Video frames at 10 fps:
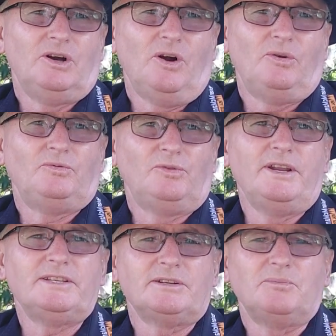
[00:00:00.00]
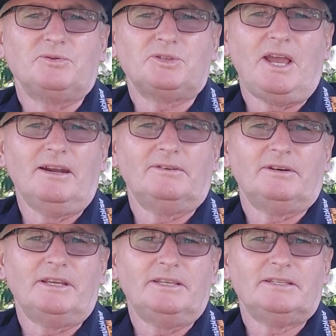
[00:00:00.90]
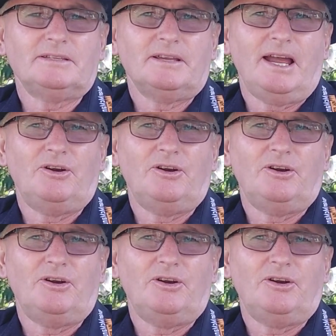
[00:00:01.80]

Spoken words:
on reasonable salaries